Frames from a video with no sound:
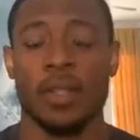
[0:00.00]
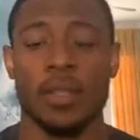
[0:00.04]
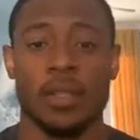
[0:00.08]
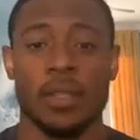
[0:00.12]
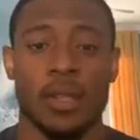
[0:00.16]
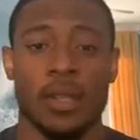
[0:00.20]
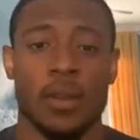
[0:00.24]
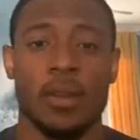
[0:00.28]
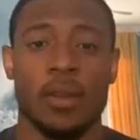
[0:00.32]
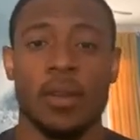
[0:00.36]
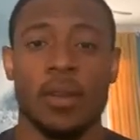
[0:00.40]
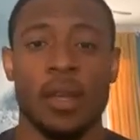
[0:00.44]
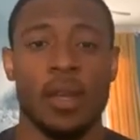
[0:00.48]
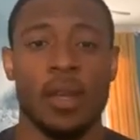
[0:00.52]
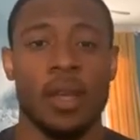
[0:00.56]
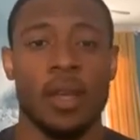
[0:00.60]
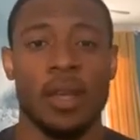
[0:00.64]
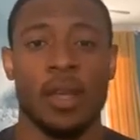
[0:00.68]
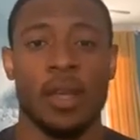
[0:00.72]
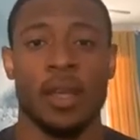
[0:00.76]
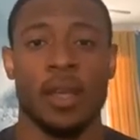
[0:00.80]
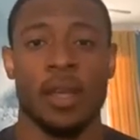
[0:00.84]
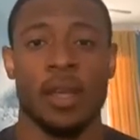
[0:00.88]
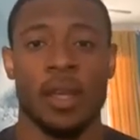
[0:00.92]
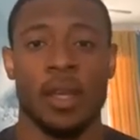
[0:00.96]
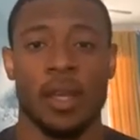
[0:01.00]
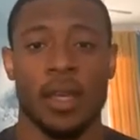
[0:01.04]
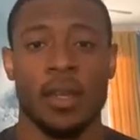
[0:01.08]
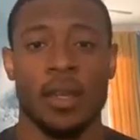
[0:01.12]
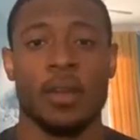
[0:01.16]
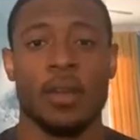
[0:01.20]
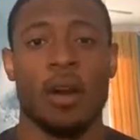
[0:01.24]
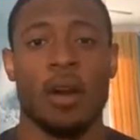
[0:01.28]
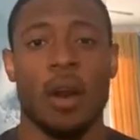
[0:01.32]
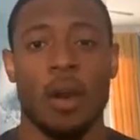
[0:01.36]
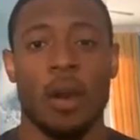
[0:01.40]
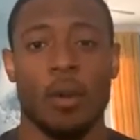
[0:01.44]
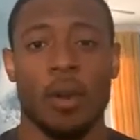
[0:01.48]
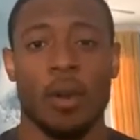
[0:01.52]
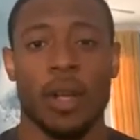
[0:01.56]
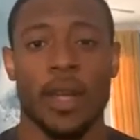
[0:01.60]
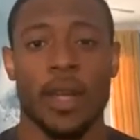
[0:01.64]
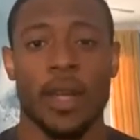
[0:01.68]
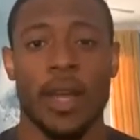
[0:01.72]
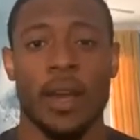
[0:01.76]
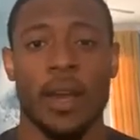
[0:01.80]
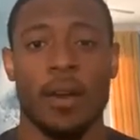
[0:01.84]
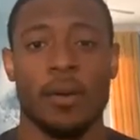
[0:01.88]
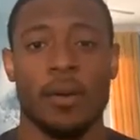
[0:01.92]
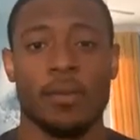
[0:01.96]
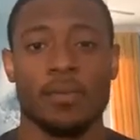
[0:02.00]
So it'll all work out.